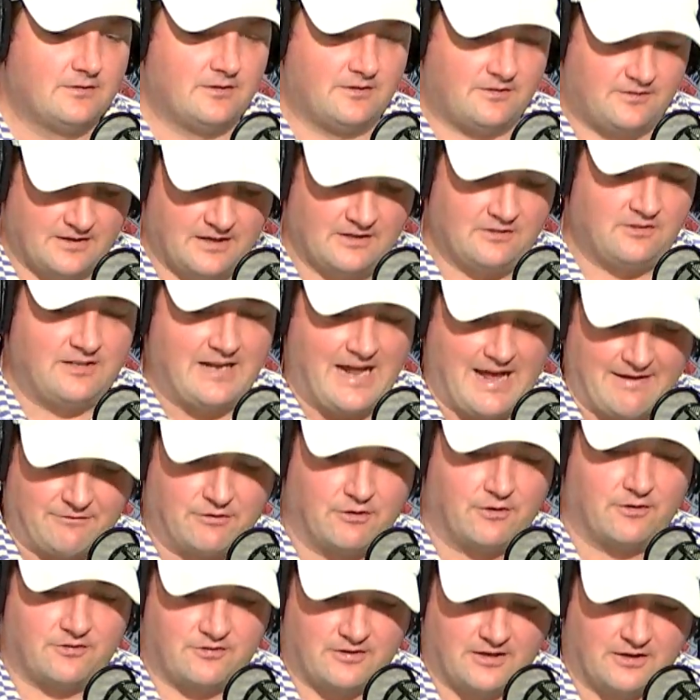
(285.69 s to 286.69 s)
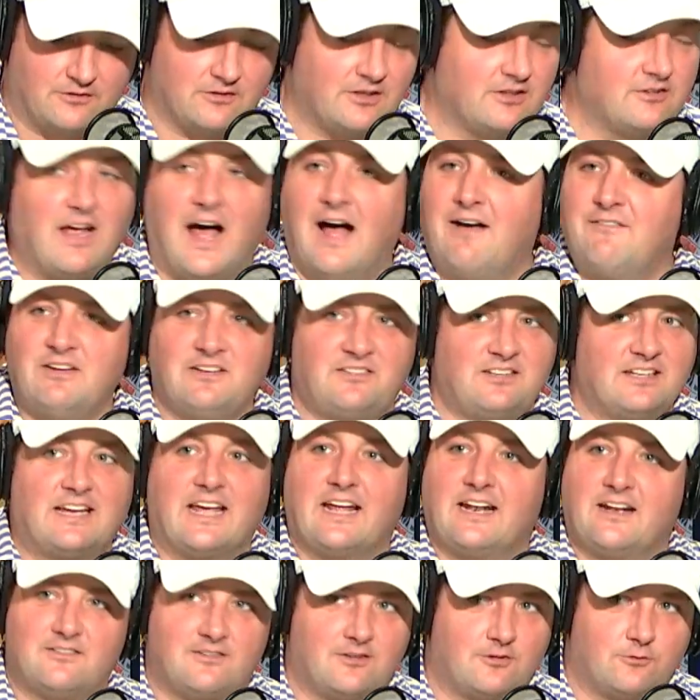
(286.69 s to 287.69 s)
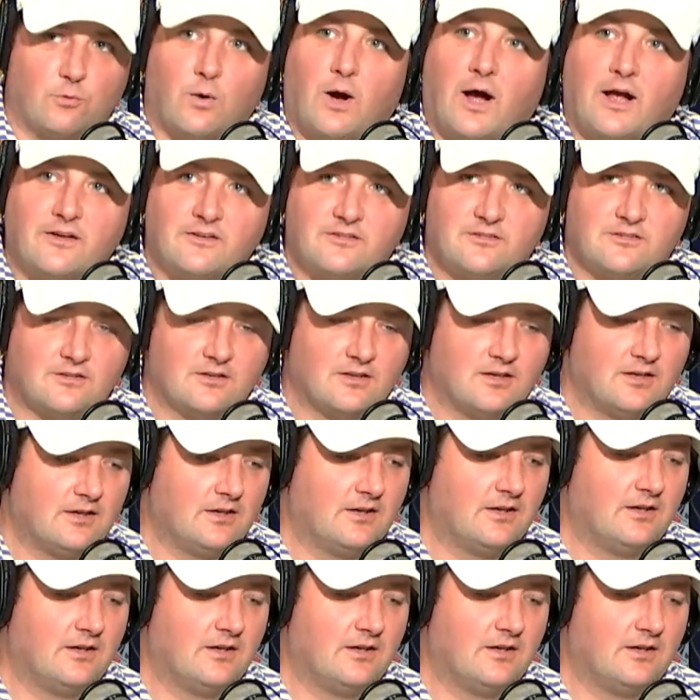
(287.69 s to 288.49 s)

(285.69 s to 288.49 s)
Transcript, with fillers: decision after decision, as obvious again as this was,